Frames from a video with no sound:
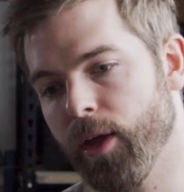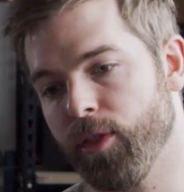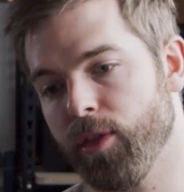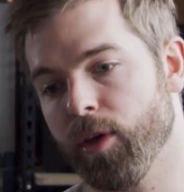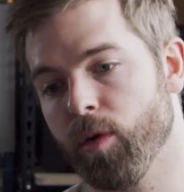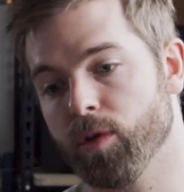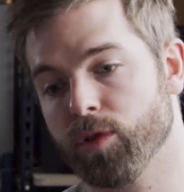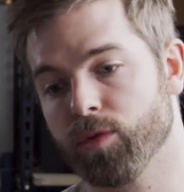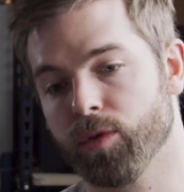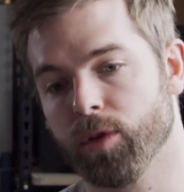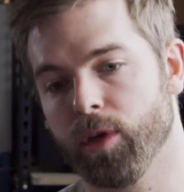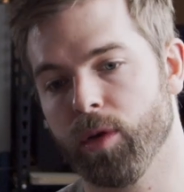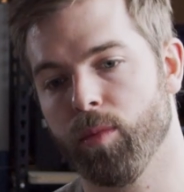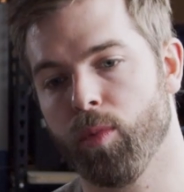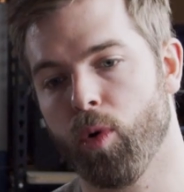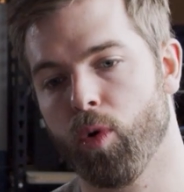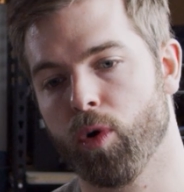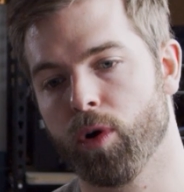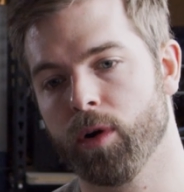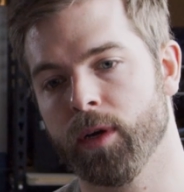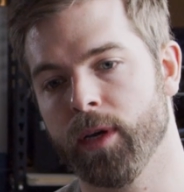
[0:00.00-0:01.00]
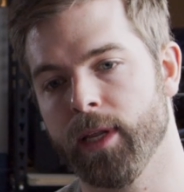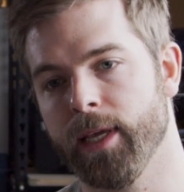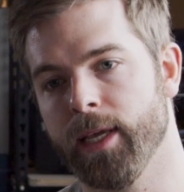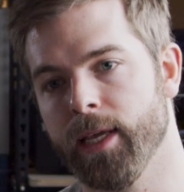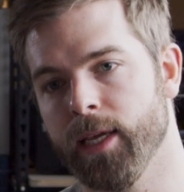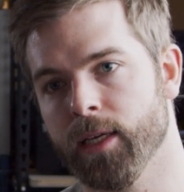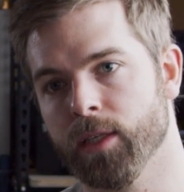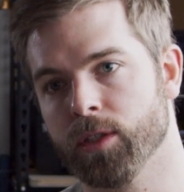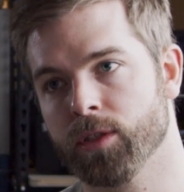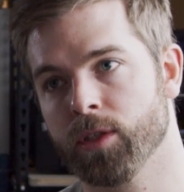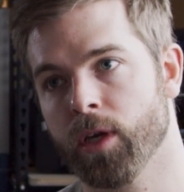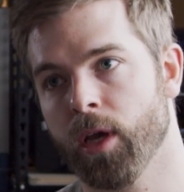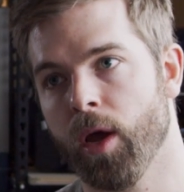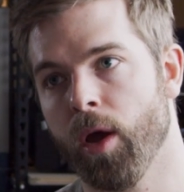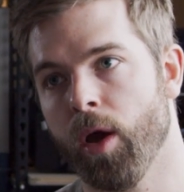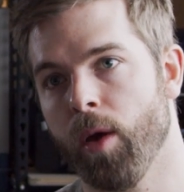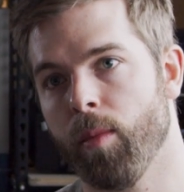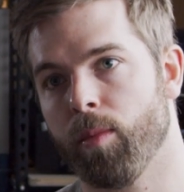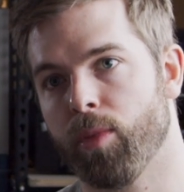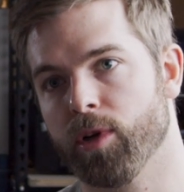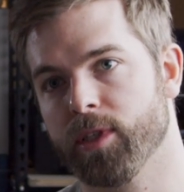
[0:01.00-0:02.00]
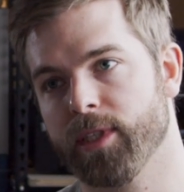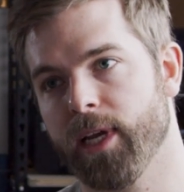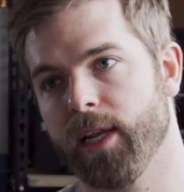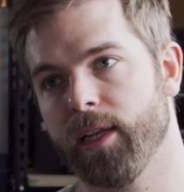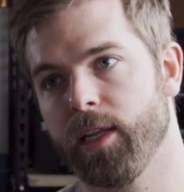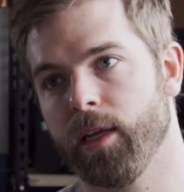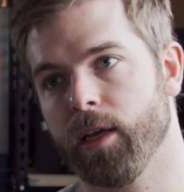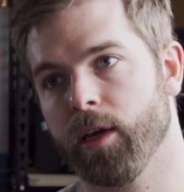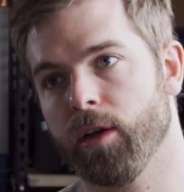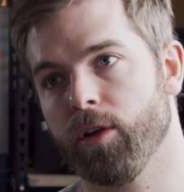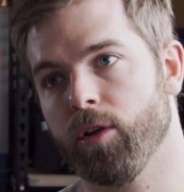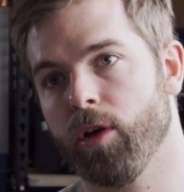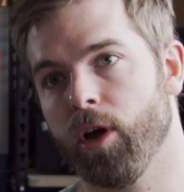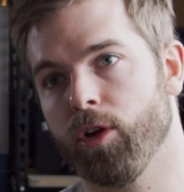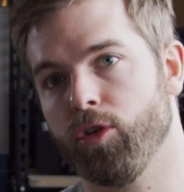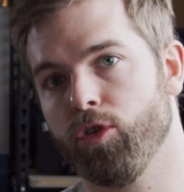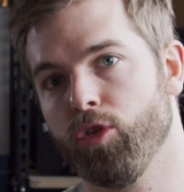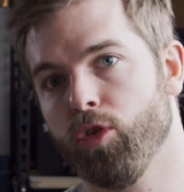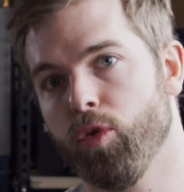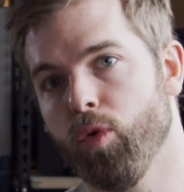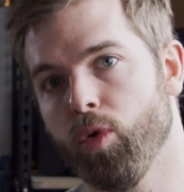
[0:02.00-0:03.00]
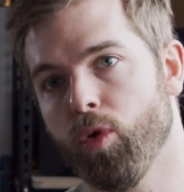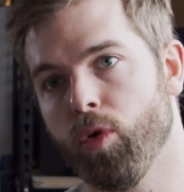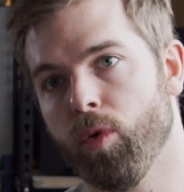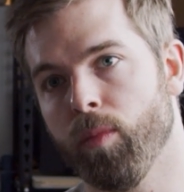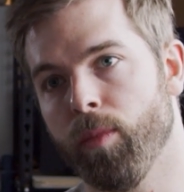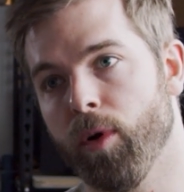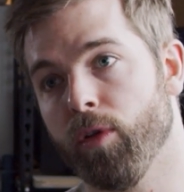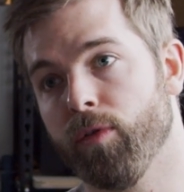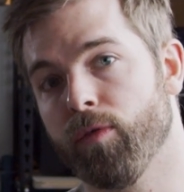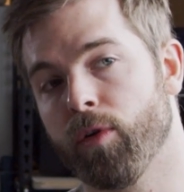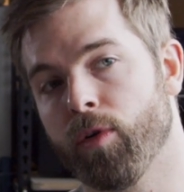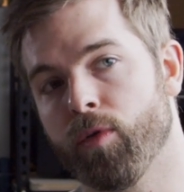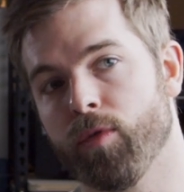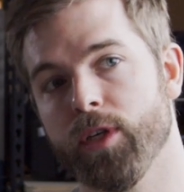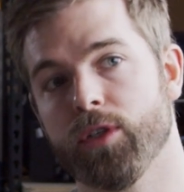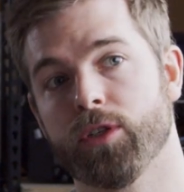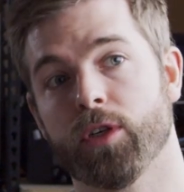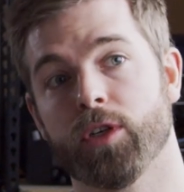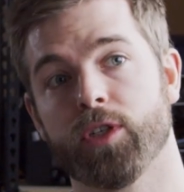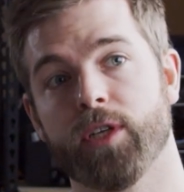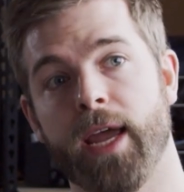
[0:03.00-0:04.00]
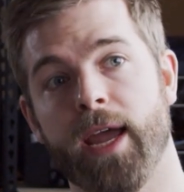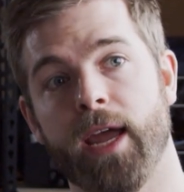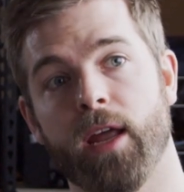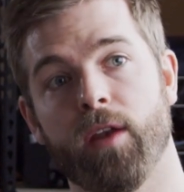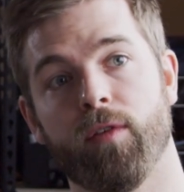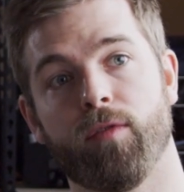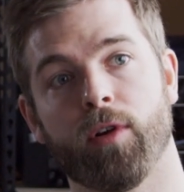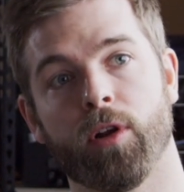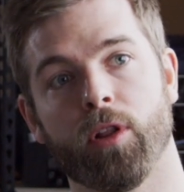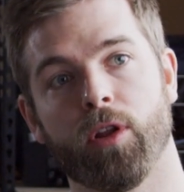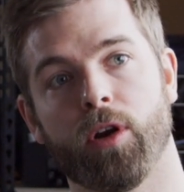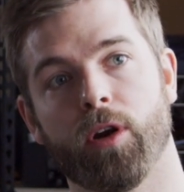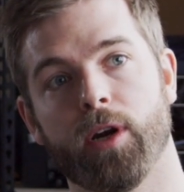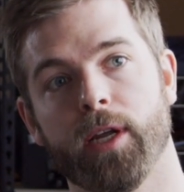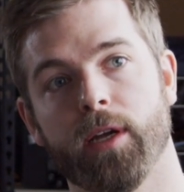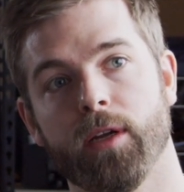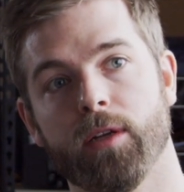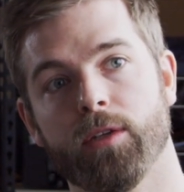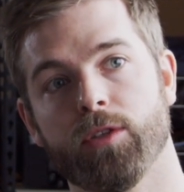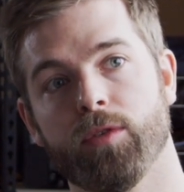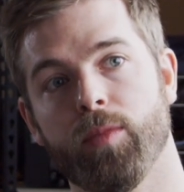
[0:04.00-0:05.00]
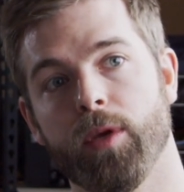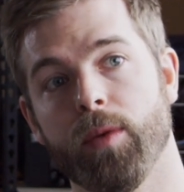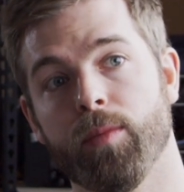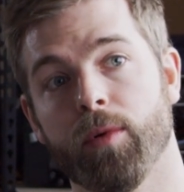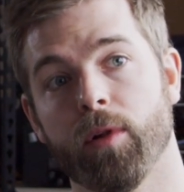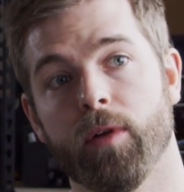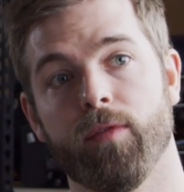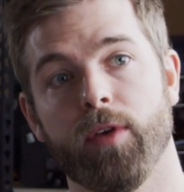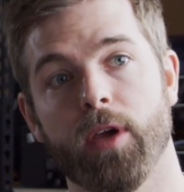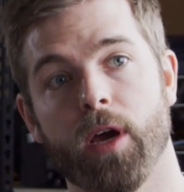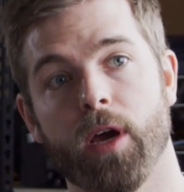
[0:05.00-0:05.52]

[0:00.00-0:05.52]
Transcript: I think what's really important is presenting a tool both for research and for learning to people of